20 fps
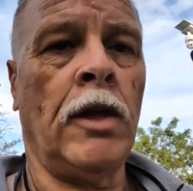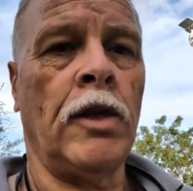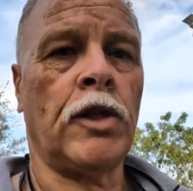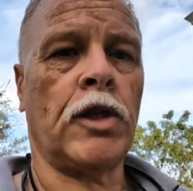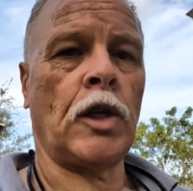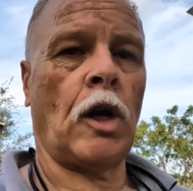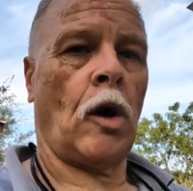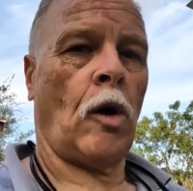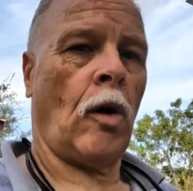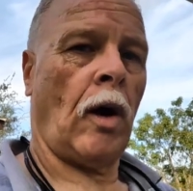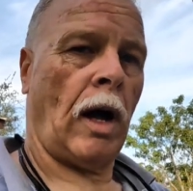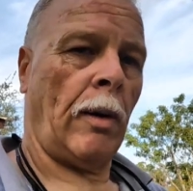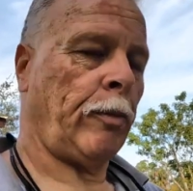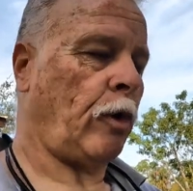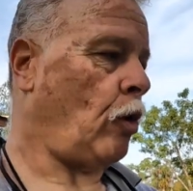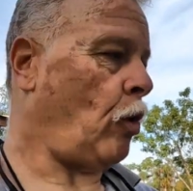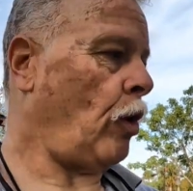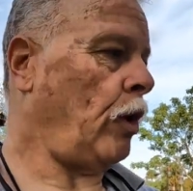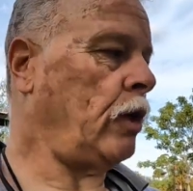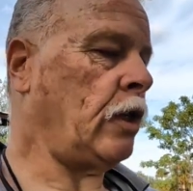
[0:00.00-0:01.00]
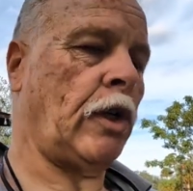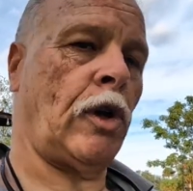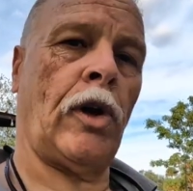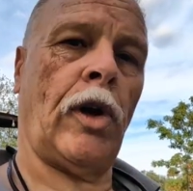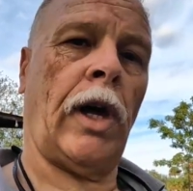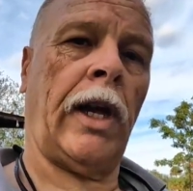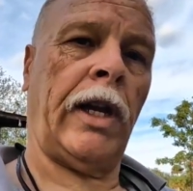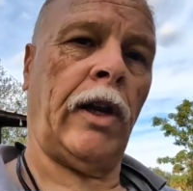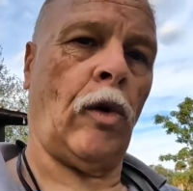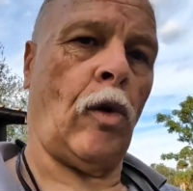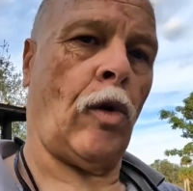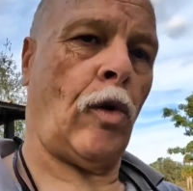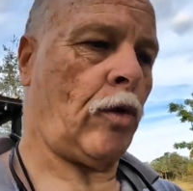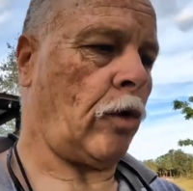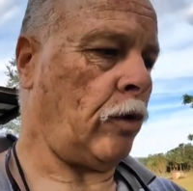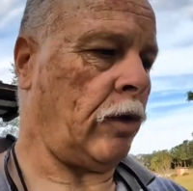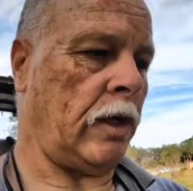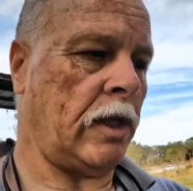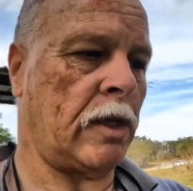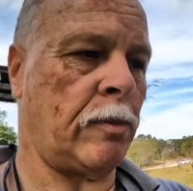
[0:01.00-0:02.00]
So I'm going to go ahead and
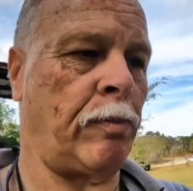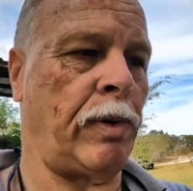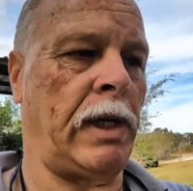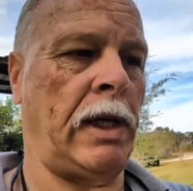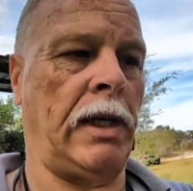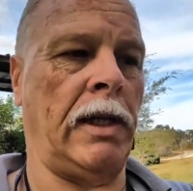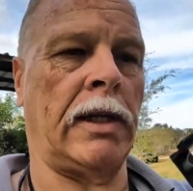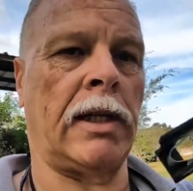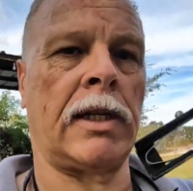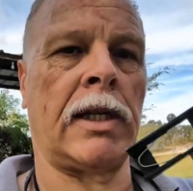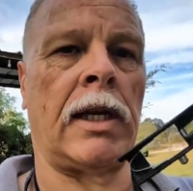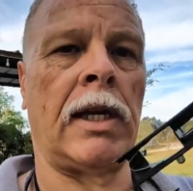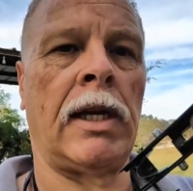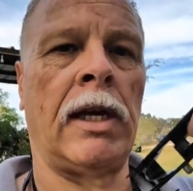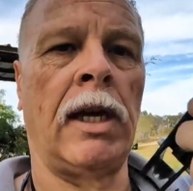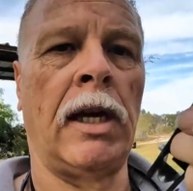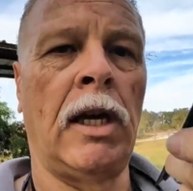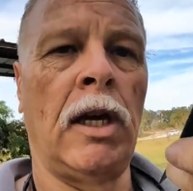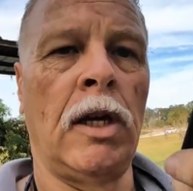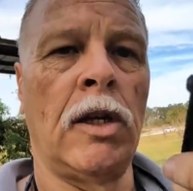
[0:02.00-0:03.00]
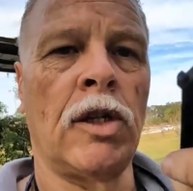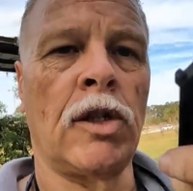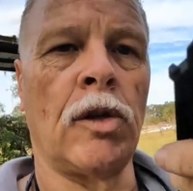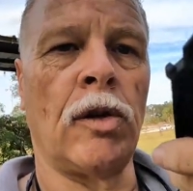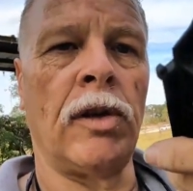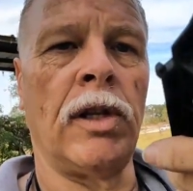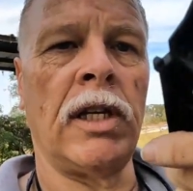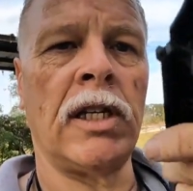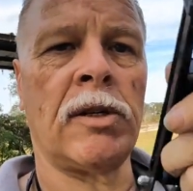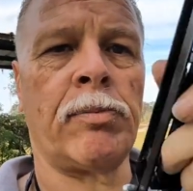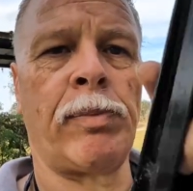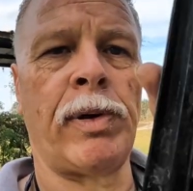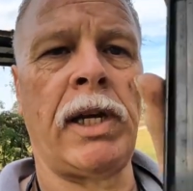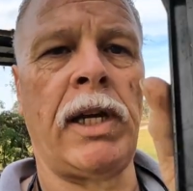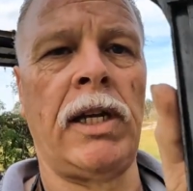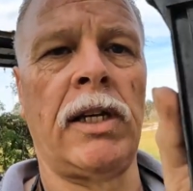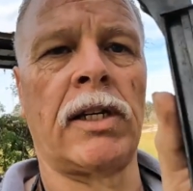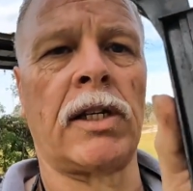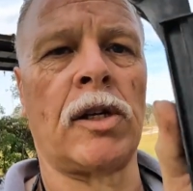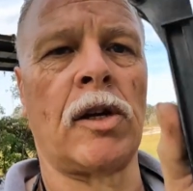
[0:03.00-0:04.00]
order this piece. So this
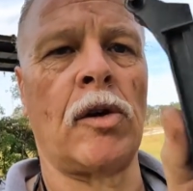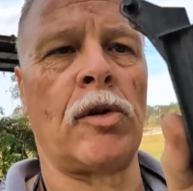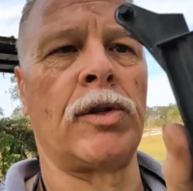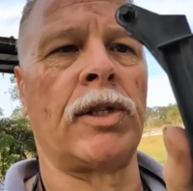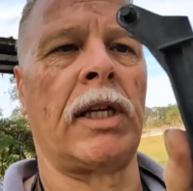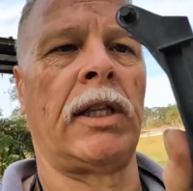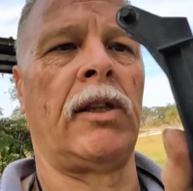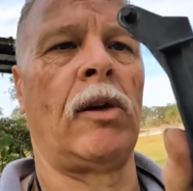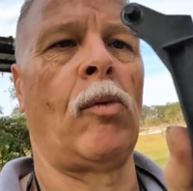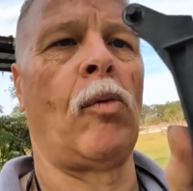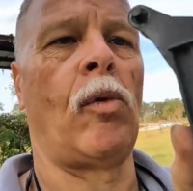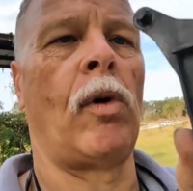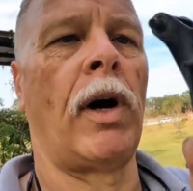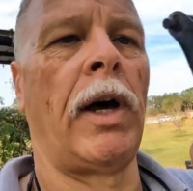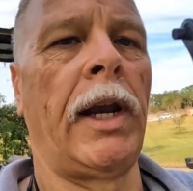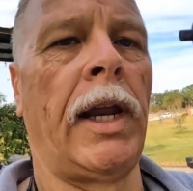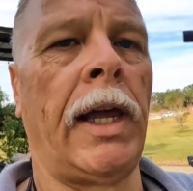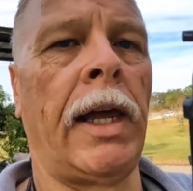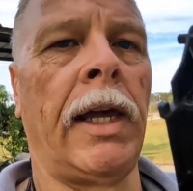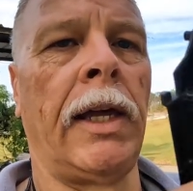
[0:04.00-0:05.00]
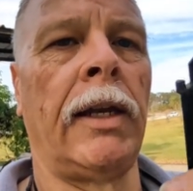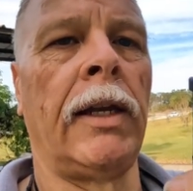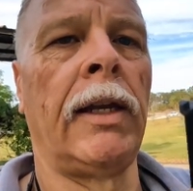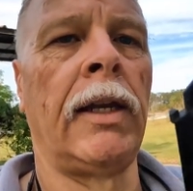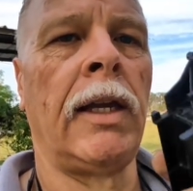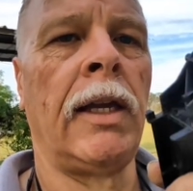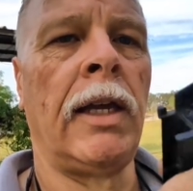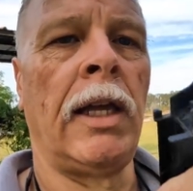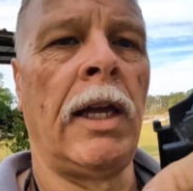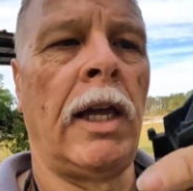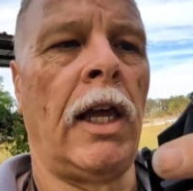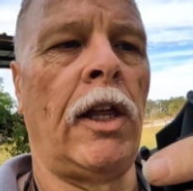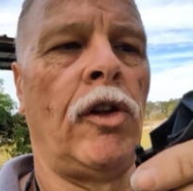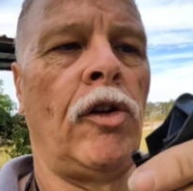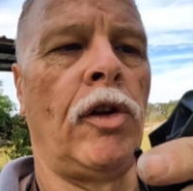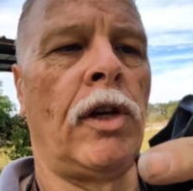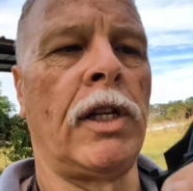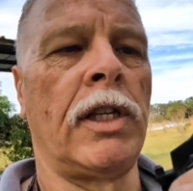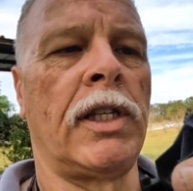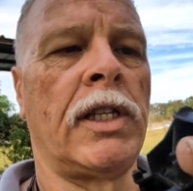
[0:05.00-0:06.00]
piece goes at the one end,
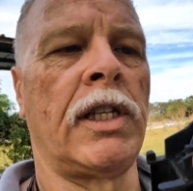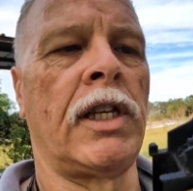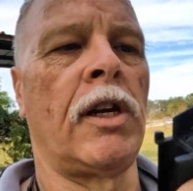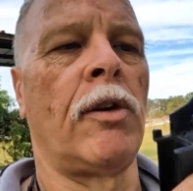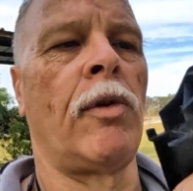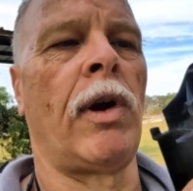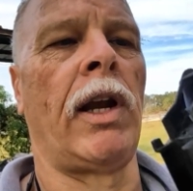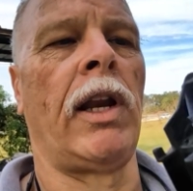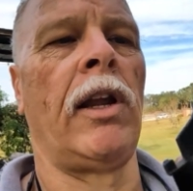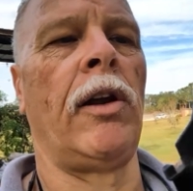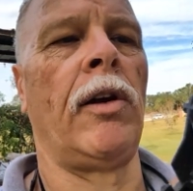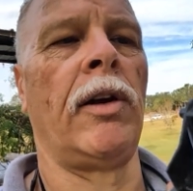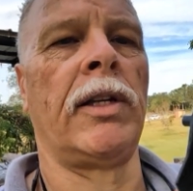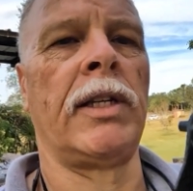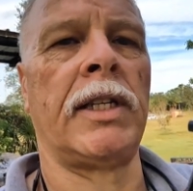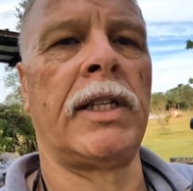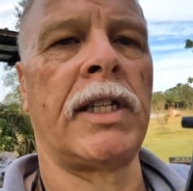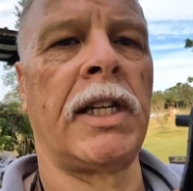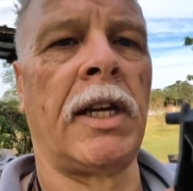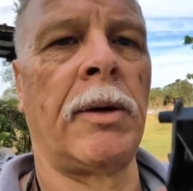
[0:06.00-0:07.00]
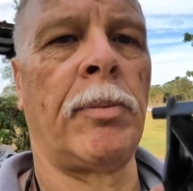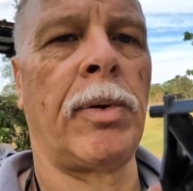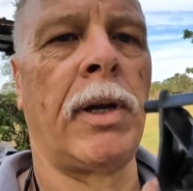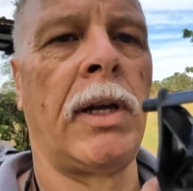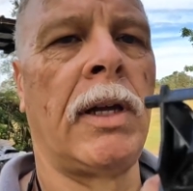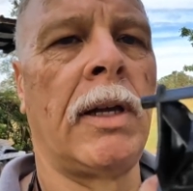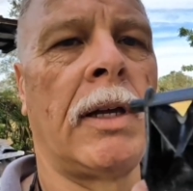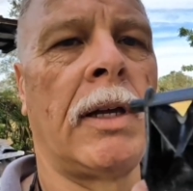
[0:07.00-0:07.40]
and you can see it right here at the tip.